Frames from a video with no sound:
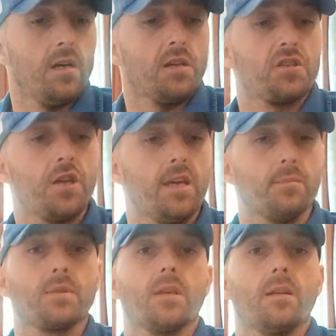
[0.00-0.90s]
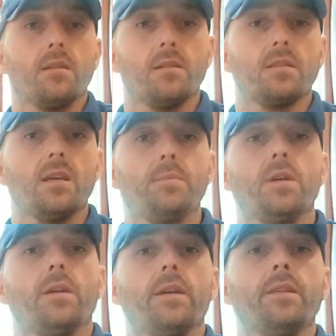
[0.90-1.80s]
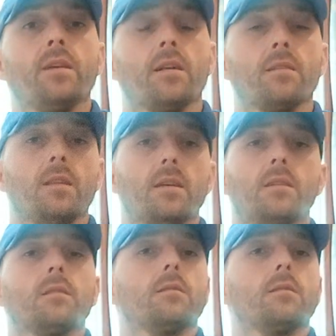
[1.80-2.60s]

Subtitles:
shapes and subterranean, like